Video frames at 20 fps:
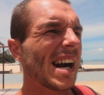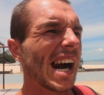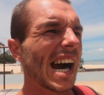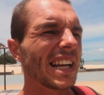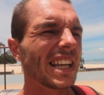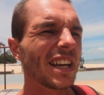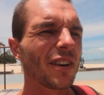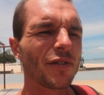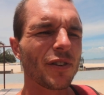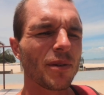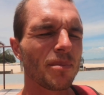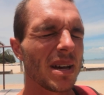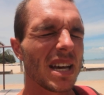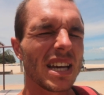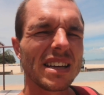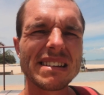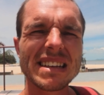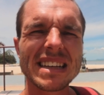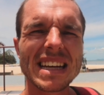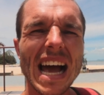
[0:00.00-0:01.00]
And yeah, for
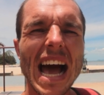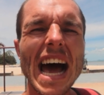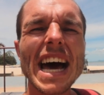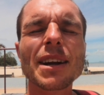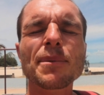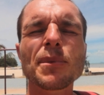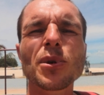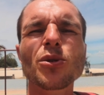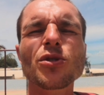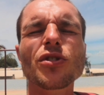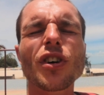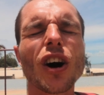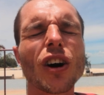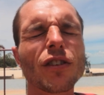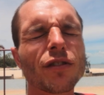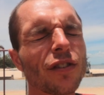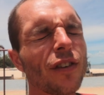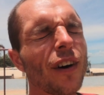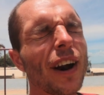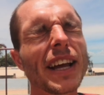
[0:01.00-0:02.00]
me, animals are
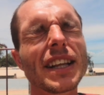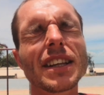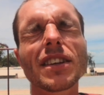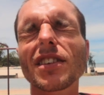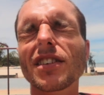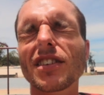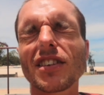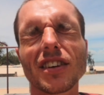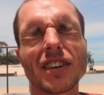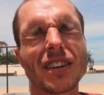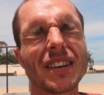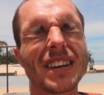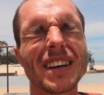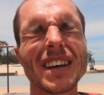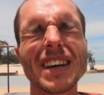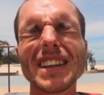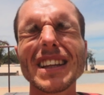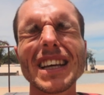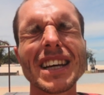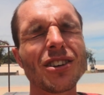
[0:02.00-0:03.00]
friends.
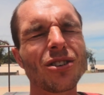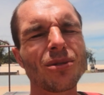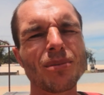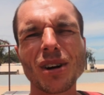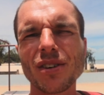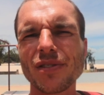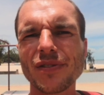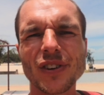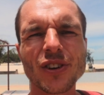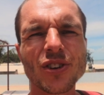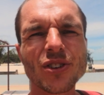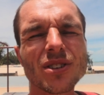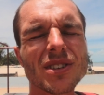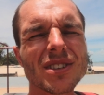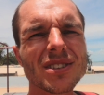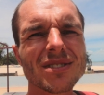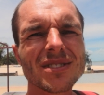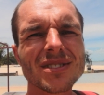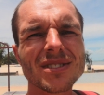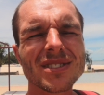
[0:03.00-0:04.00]
They're not my
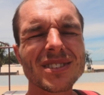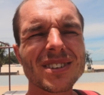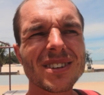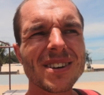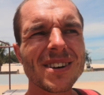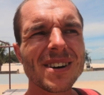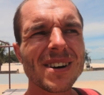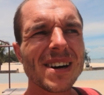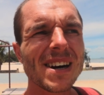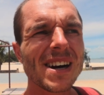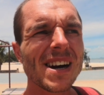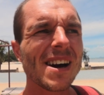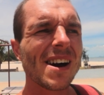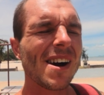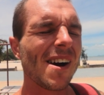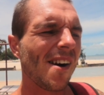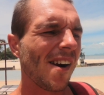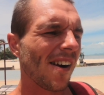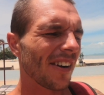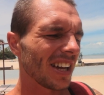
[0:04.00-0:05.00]
food.
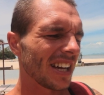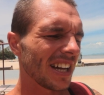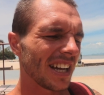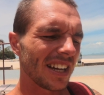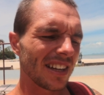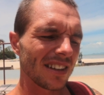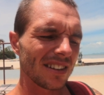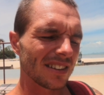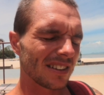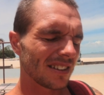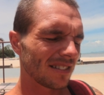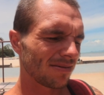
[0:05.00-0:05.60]
When